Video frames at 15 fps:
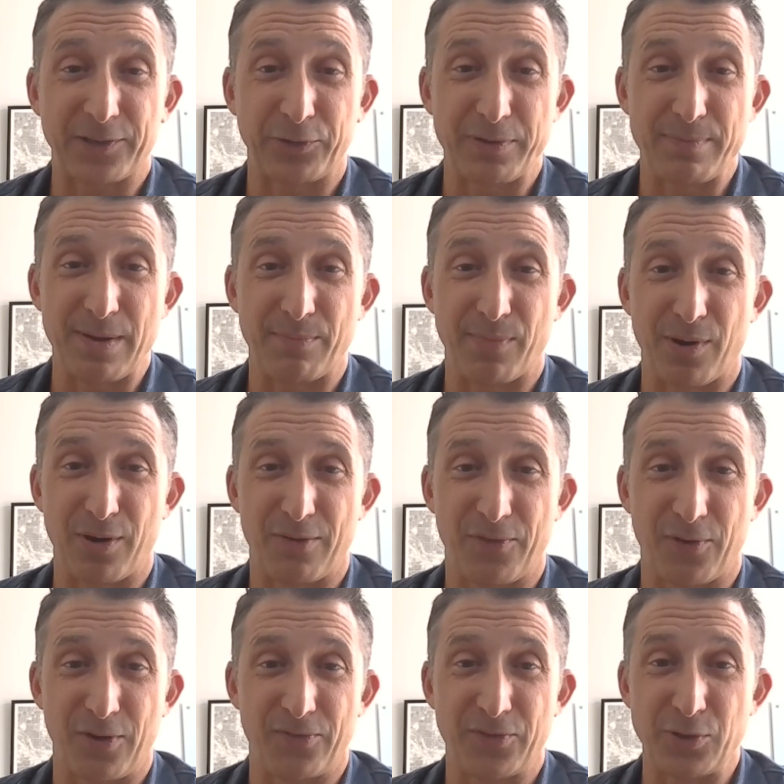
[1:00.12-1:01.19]
faculty
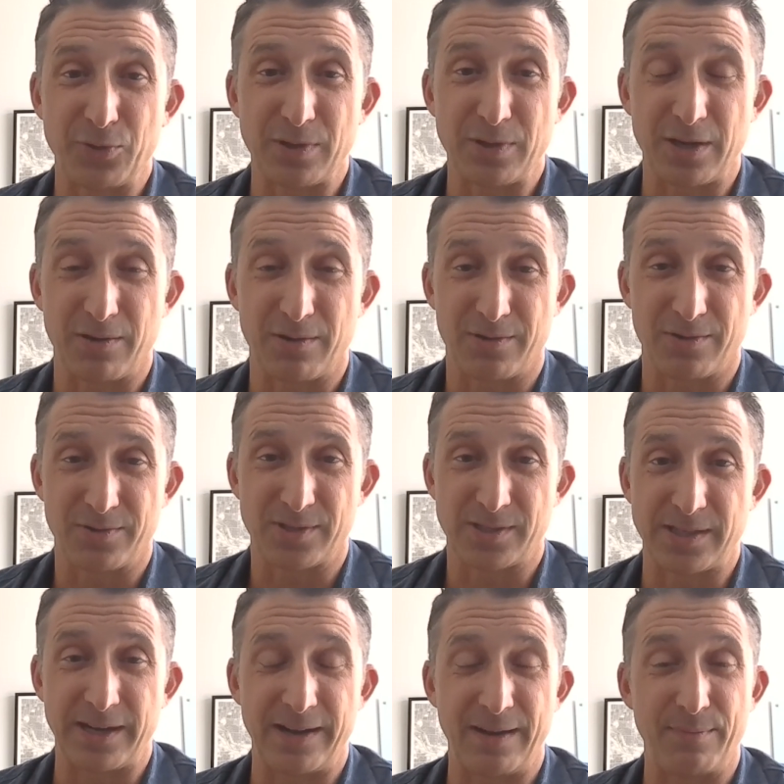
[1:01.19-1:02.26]
member for a few
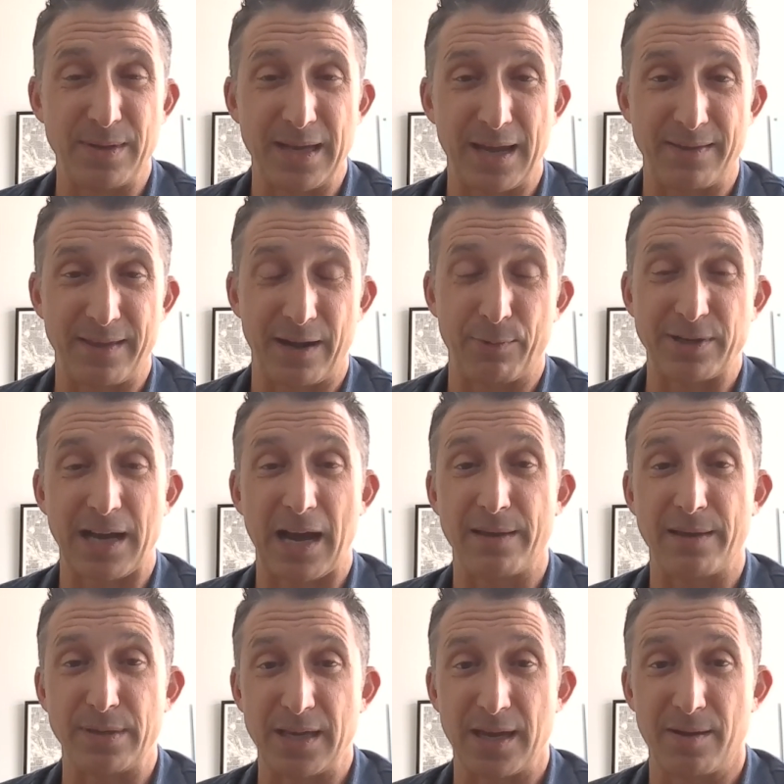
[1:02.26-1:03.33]
years, did an MBA, and then I went to
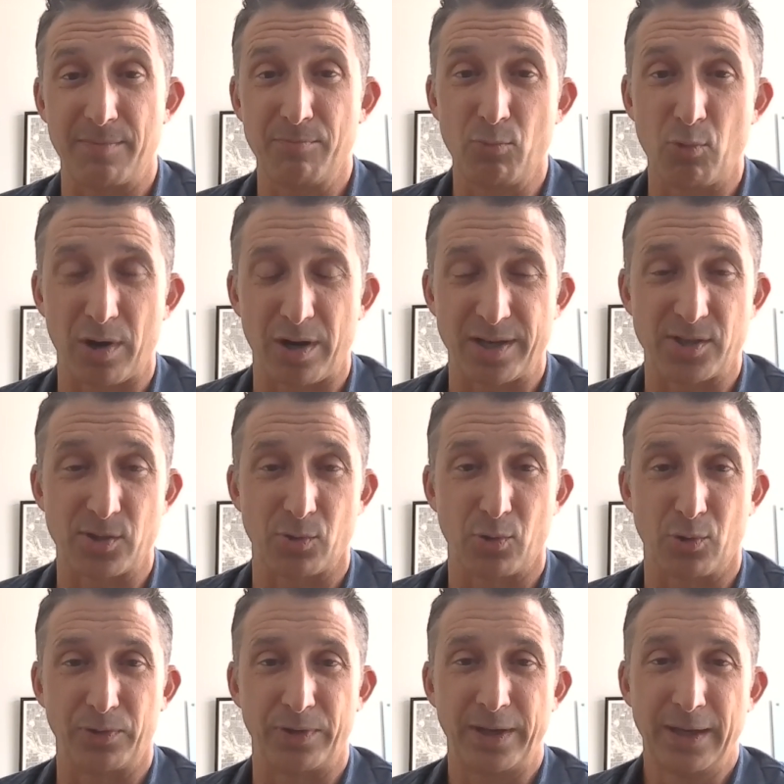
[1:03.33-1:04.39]
IBM where I
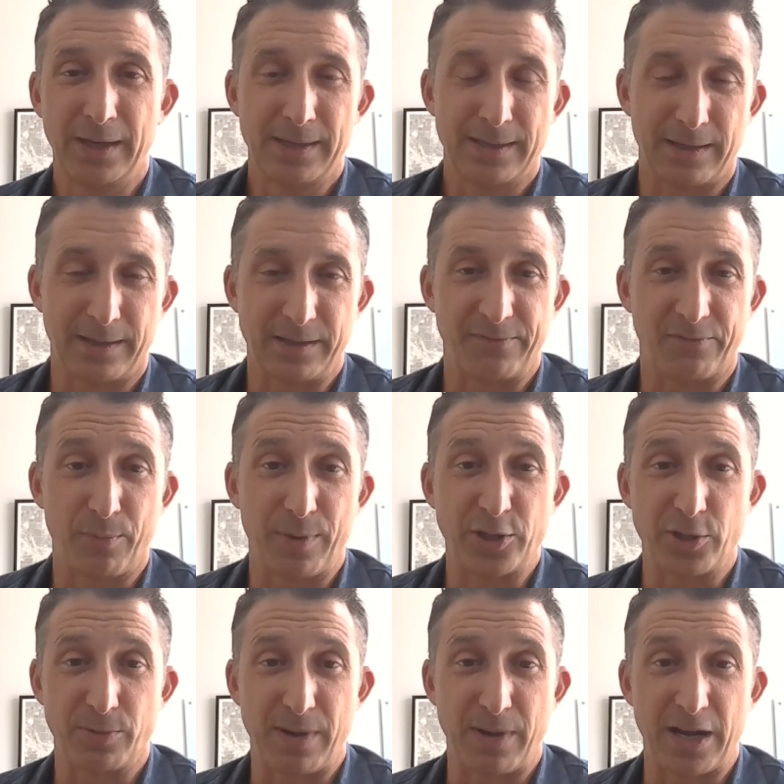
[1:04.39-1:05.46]
sold the
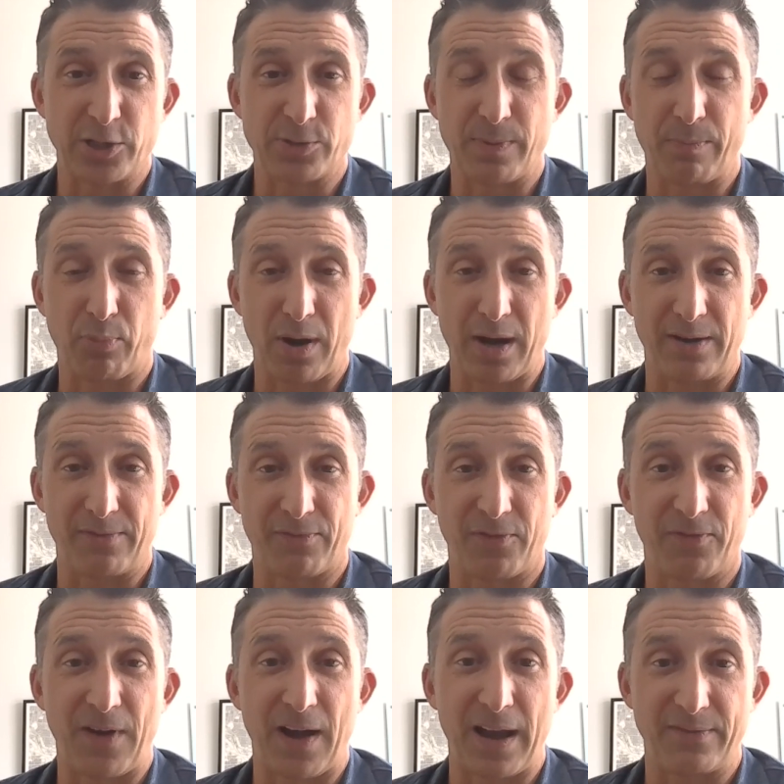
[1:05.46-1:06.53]
information management brand
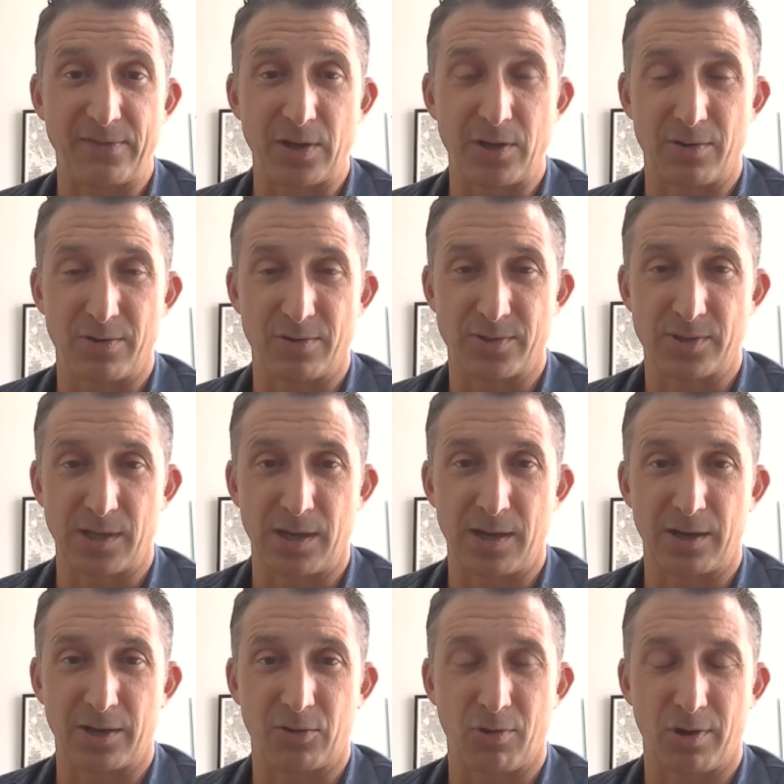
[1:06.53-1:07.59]
for 5 years
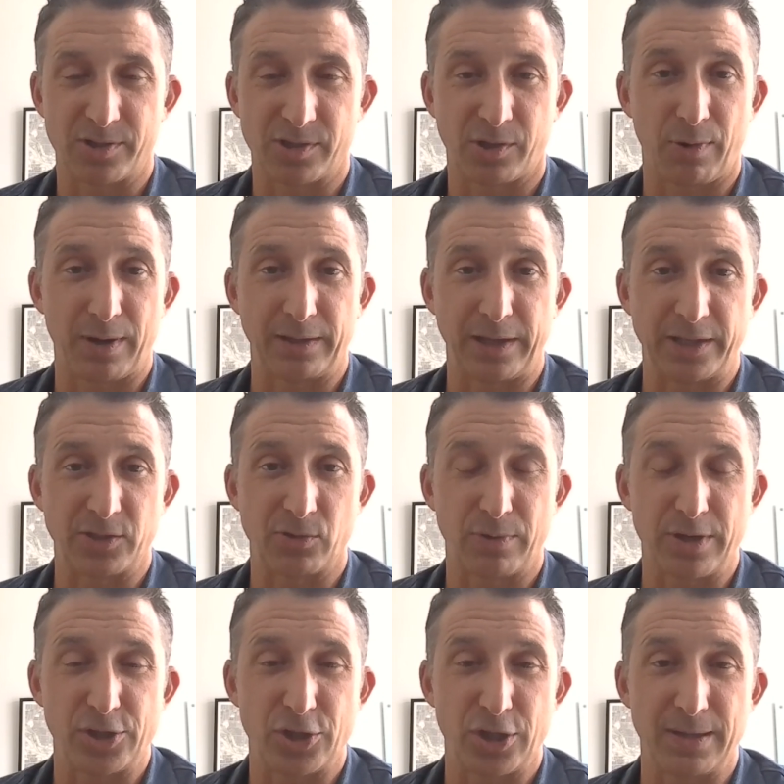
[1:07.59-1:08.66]
across the Great Lakes
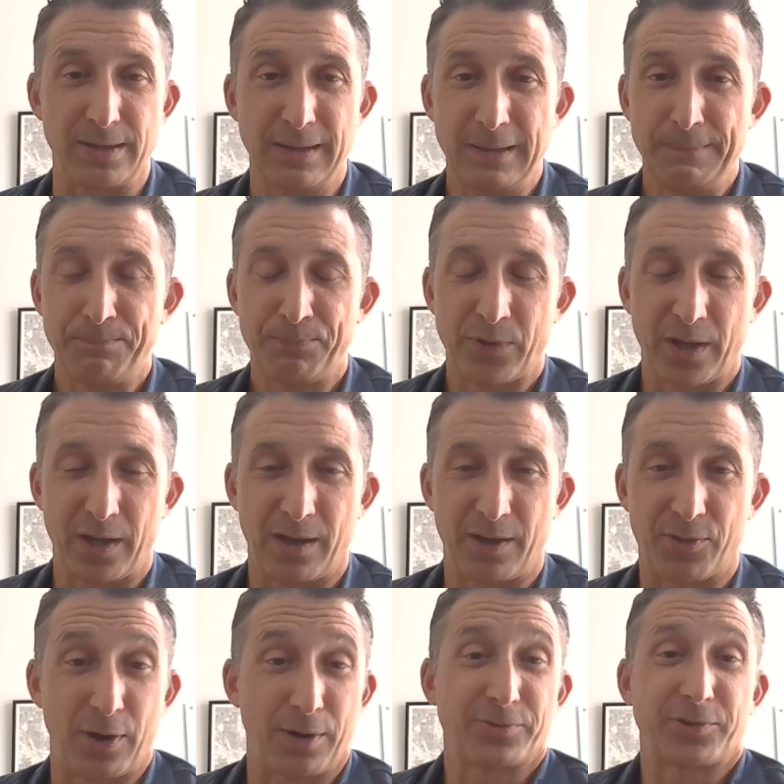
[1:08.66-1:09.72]
region.
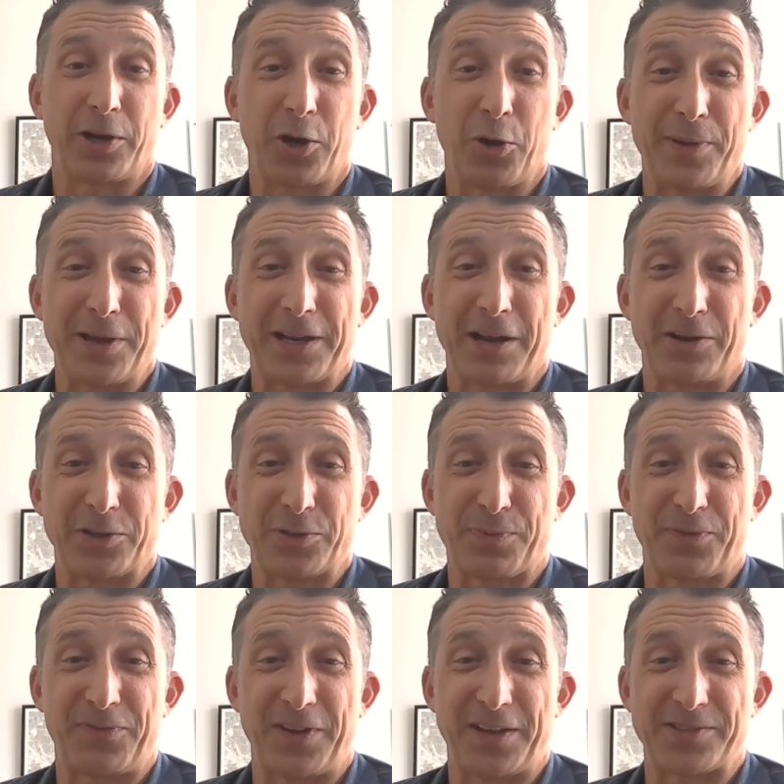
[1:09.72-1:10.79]
Thought I was going to go be a college
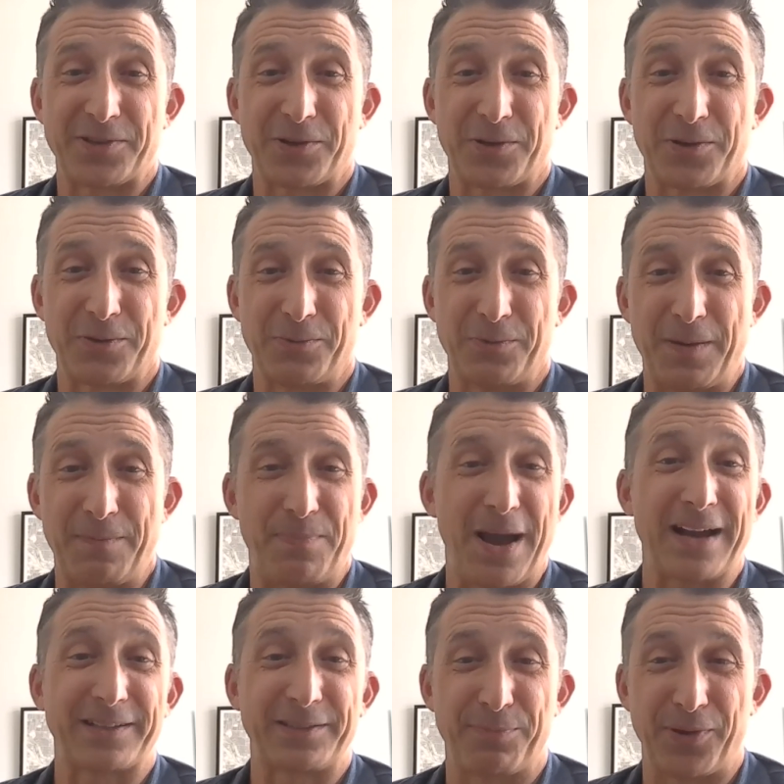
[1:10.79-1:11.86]
professor, went
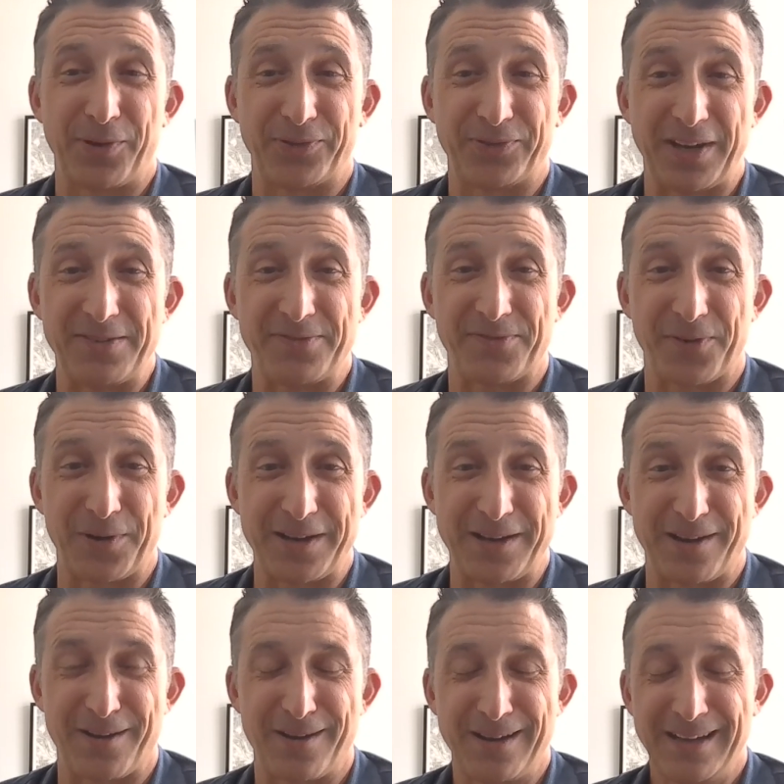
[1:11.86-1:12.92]
back to Ball State for a
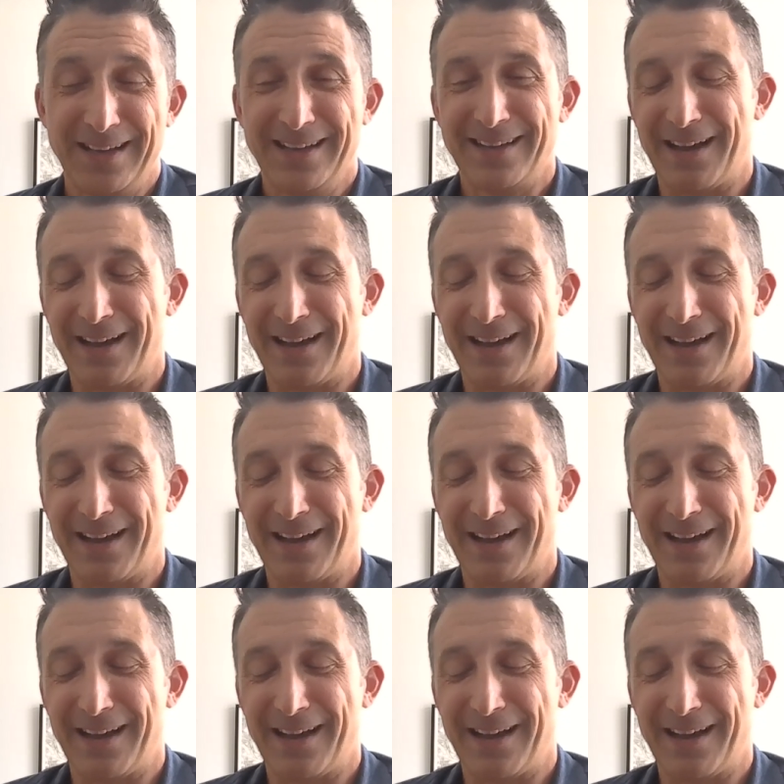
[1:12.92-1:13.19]
year